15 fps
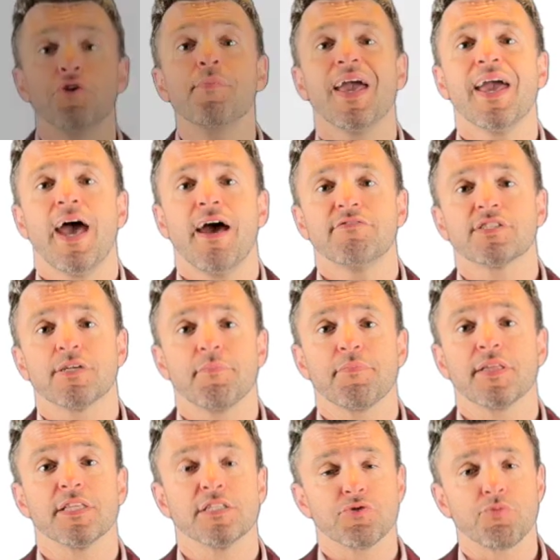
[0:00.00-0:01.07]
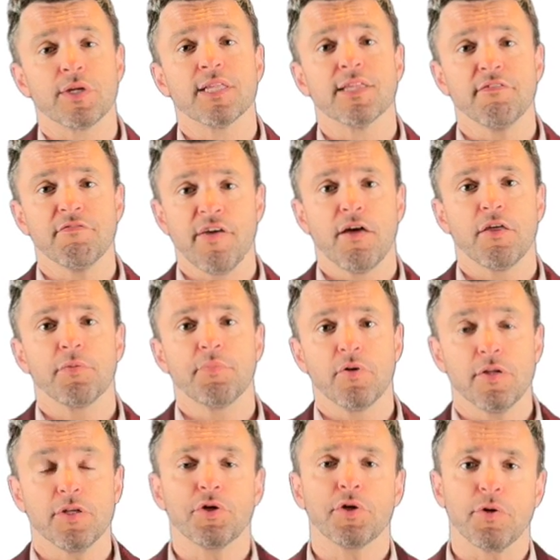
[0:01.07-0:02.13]
may have something that's really valuable
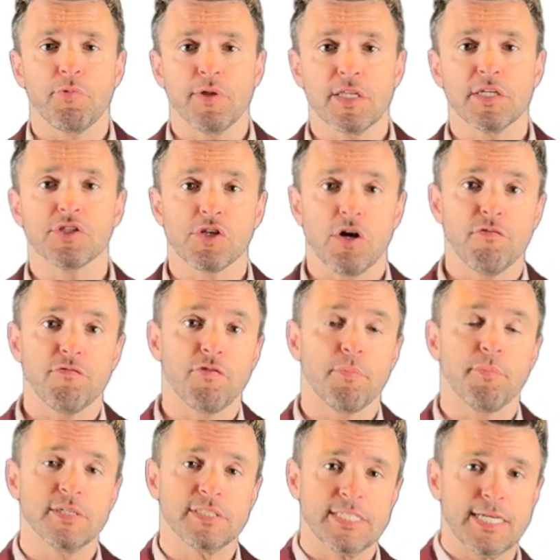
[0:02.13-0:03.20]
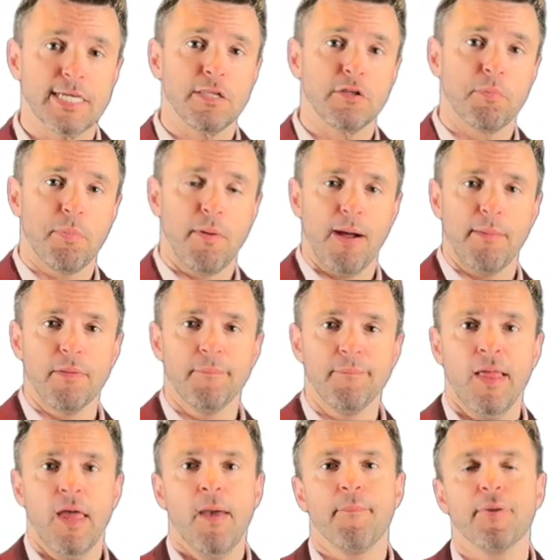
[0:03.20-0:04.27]
and you can really solve for a particular problem,
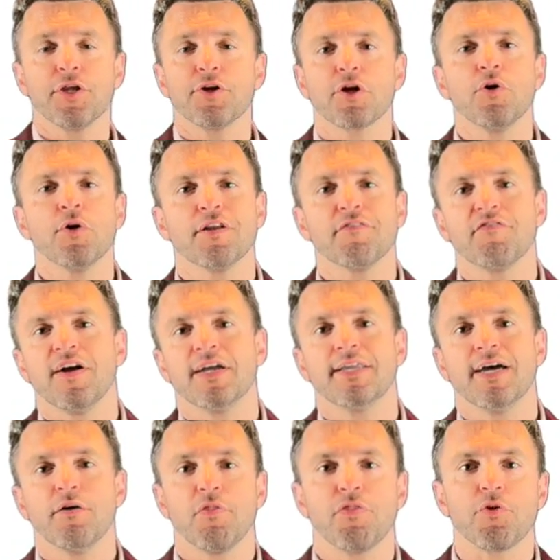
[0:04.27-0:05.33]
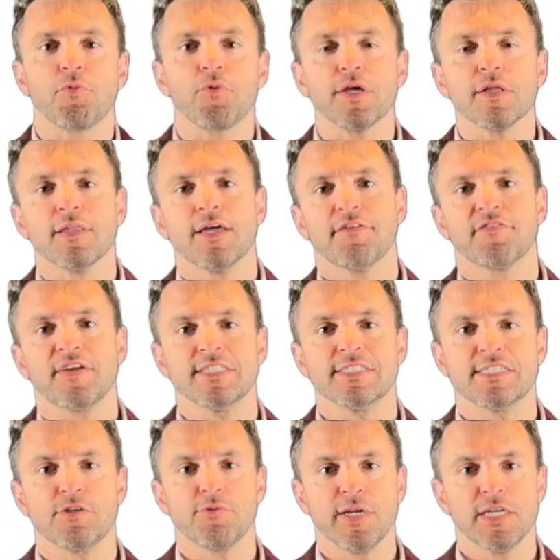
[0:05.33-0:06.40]
but you're going to find out the real life
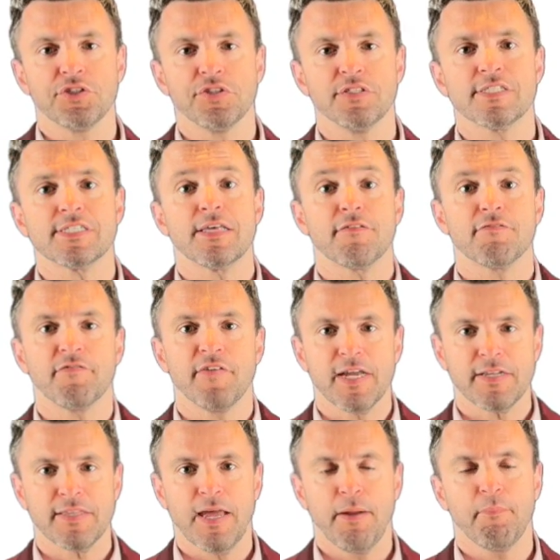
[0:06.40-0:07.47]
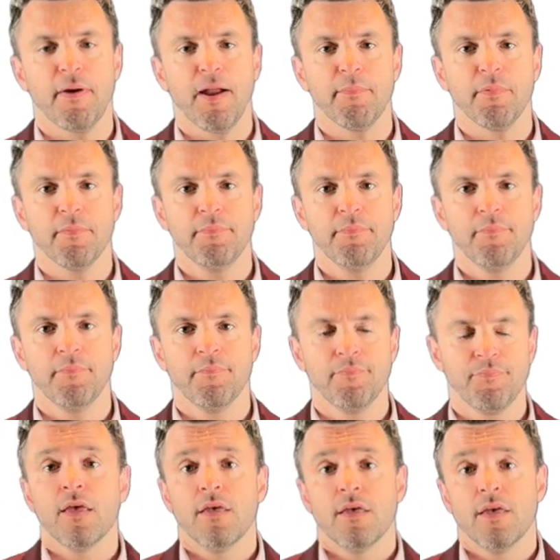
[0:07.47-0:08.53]
considerations that affect that problem.
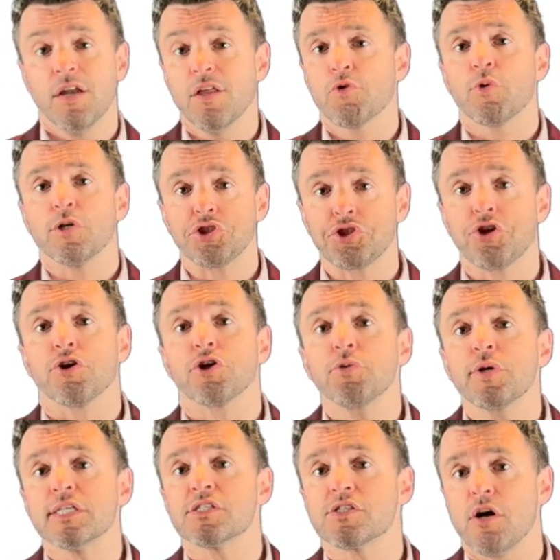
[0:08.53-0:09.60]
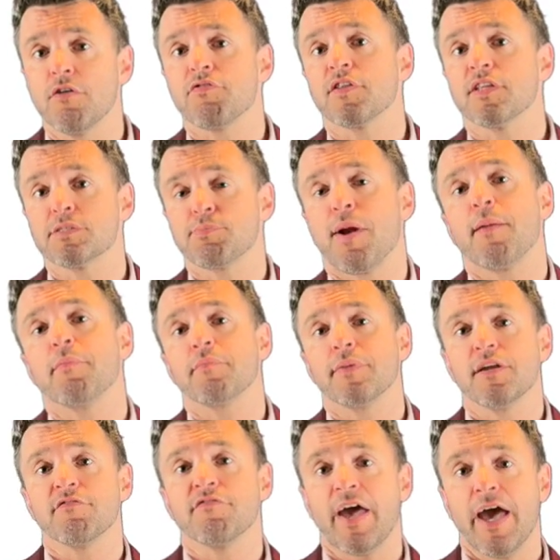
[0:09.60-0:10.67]
In other words, sure, you can solve for this problem in
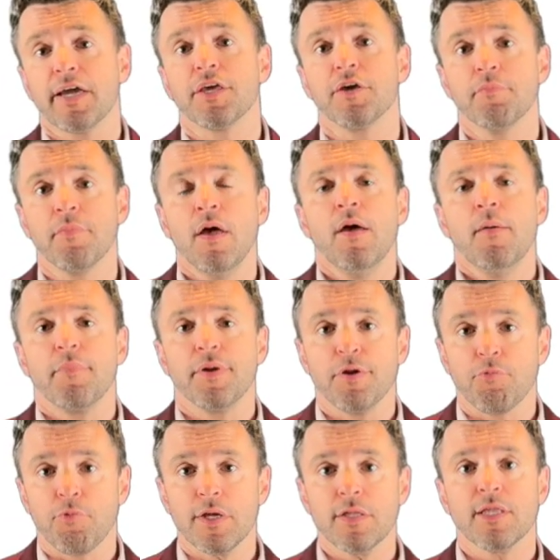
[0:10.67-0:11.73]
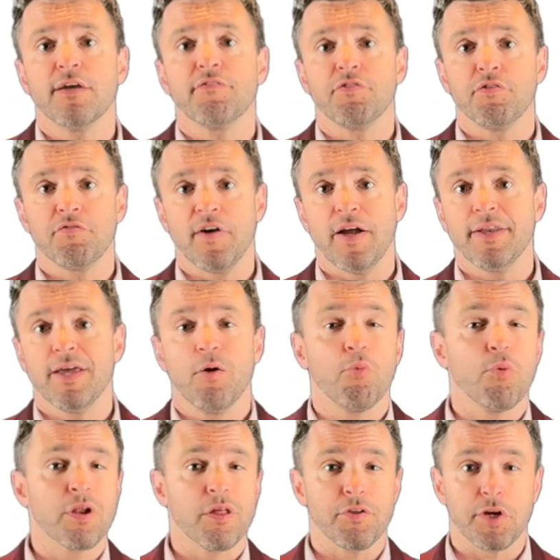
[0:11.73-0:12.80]
a vacuum, but in real life you find out
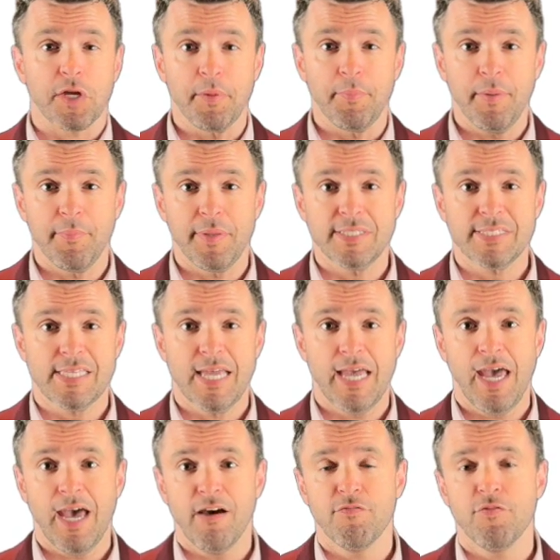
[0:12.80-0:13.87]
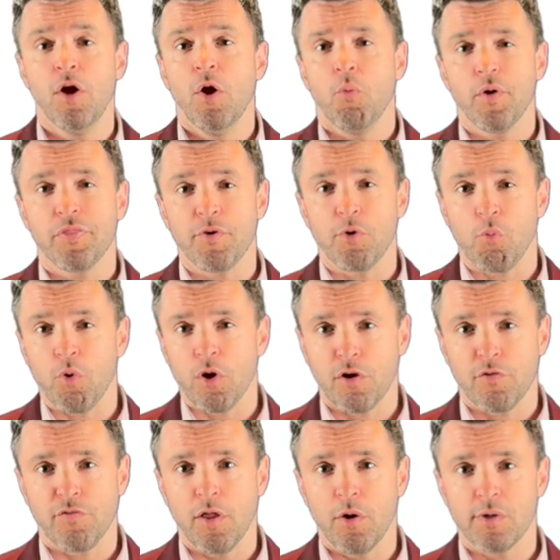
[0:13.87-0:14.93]
what other commitments they have, what their
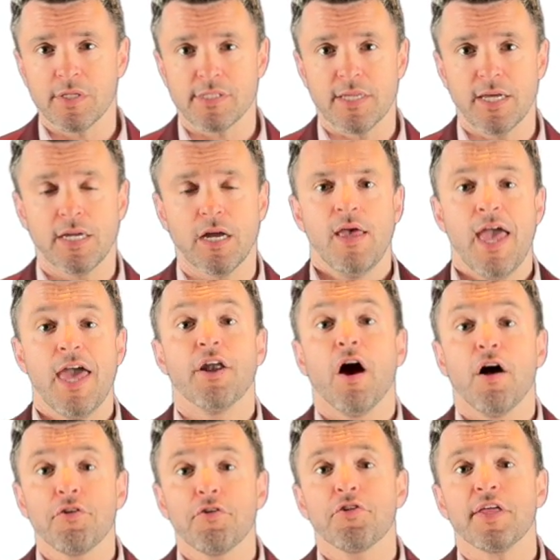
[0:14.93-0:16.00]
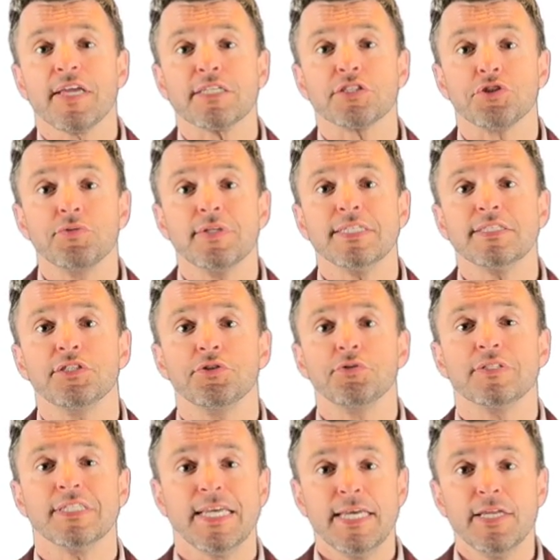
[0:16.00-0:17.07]
workflow is like, and other things you need to do
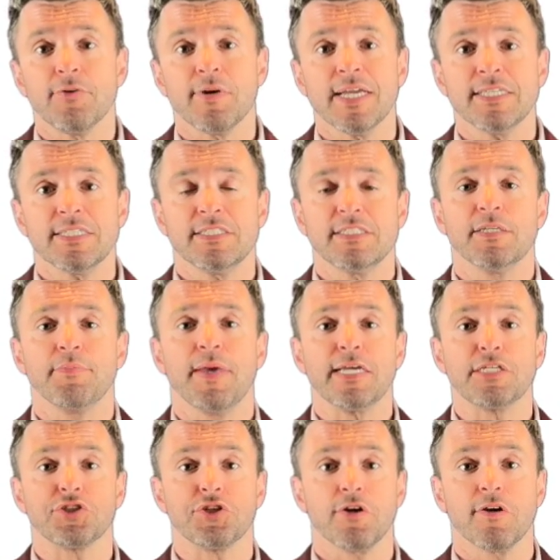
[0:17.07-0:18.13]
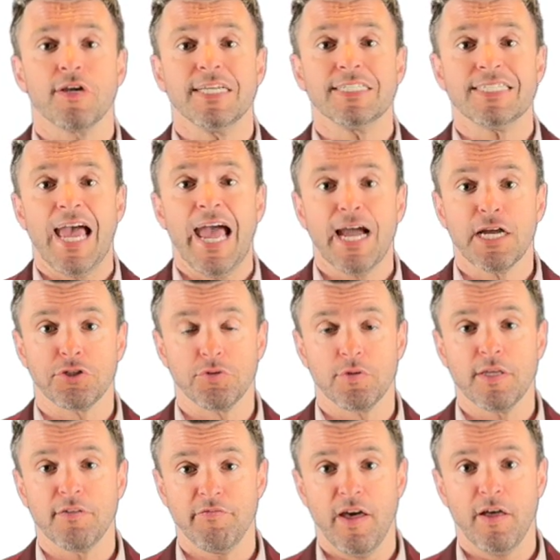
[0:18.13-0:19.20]
to iterate to make sure it's
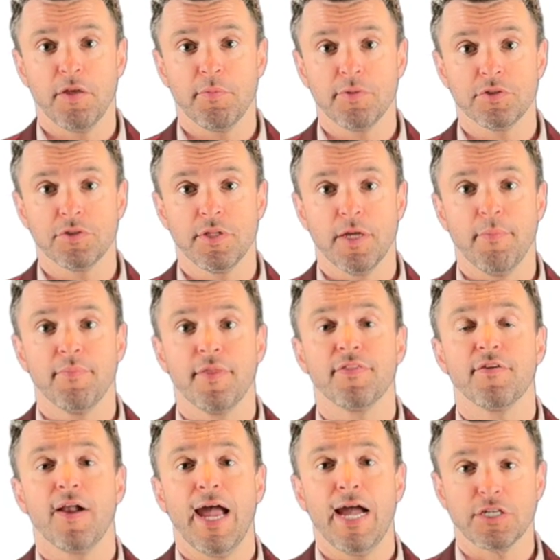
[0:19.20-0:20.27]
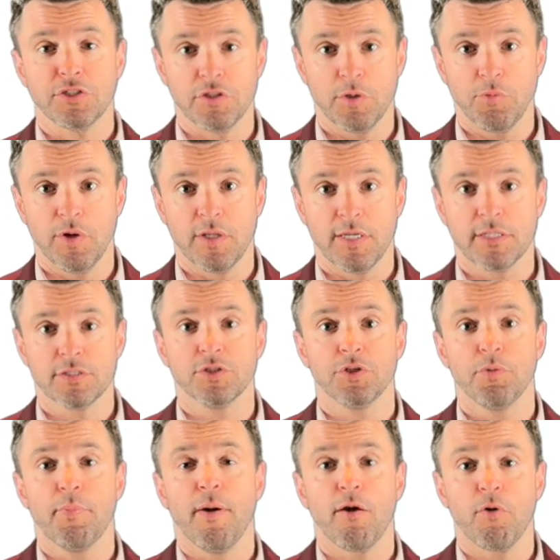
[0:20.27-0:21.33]
actually valuable to them, that they're actually willing to
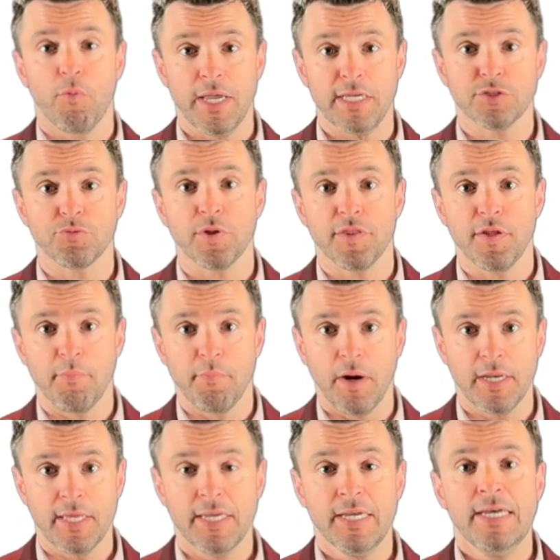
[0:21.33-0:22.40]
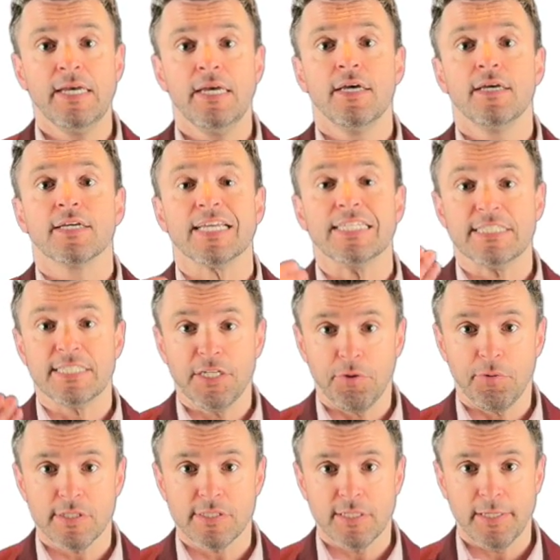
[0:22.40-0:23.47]
part ways with their money
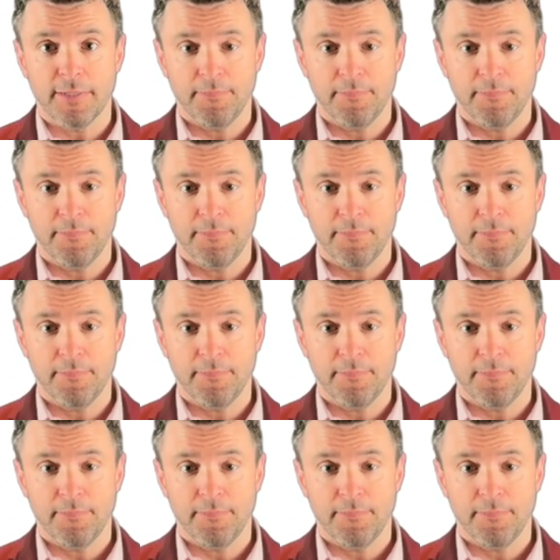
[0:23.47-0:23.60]
continuously.